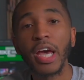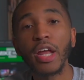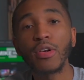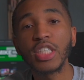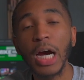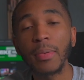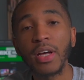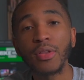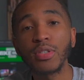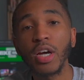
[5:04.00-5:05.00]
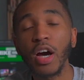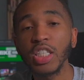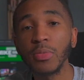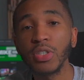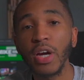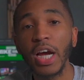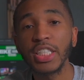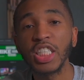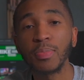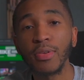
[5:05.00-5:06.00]
And on top of that, those customers are
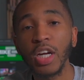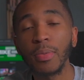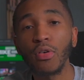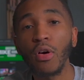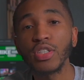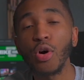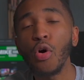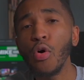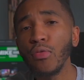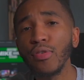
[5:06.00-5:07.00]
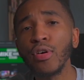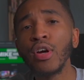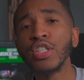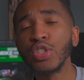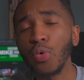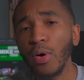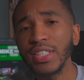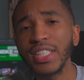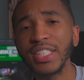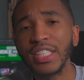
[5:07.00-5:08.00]
actually split up across over 20